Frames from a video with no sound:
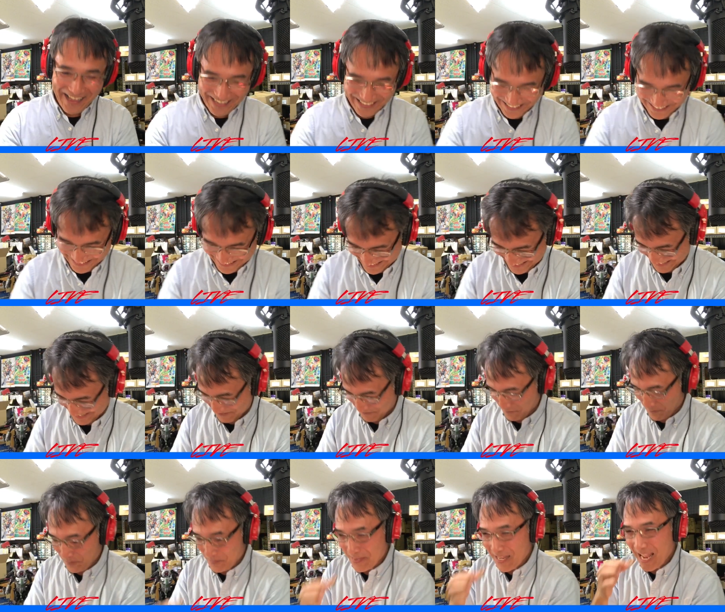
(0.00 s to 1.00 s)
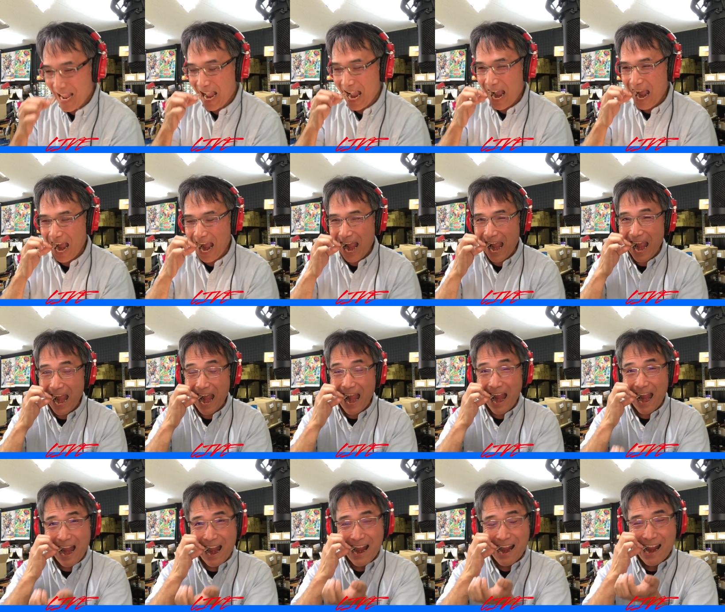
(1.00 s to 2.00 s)

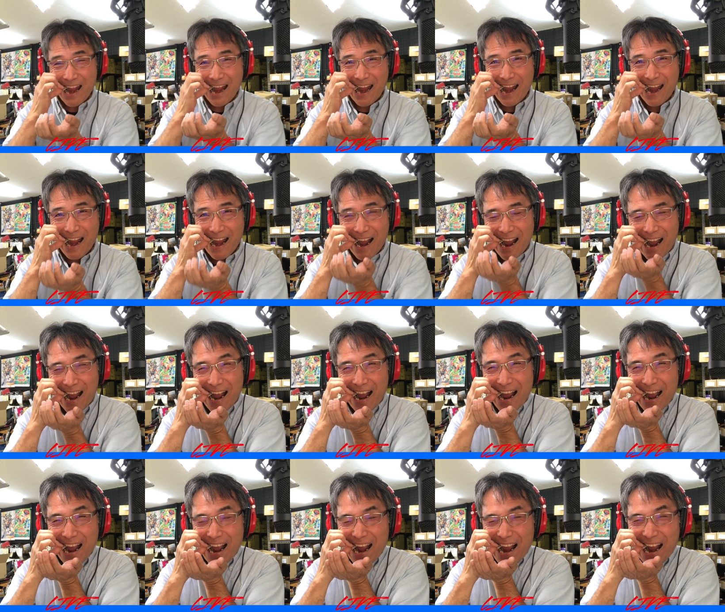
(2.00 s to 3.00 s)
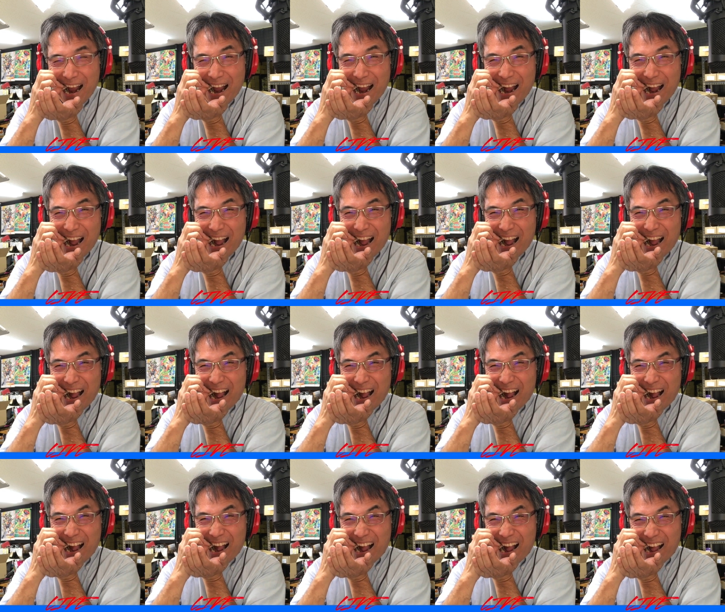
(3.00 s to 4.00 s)

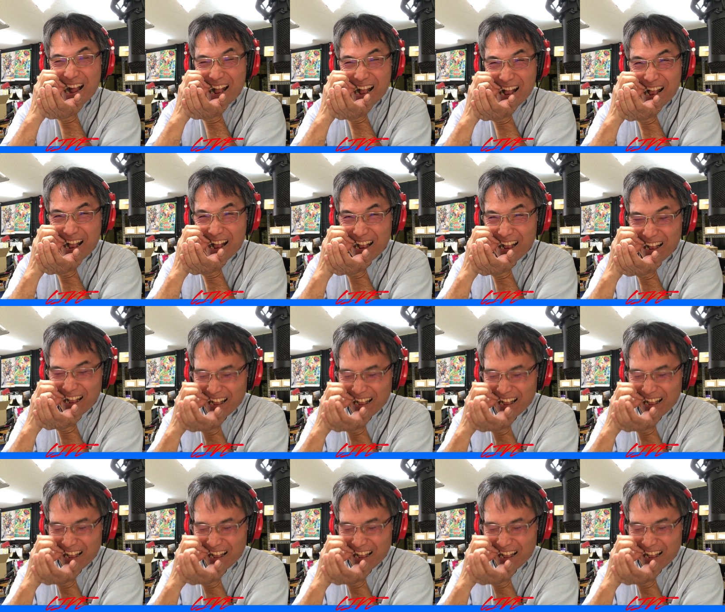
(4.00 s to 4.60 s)
Nobody speaks.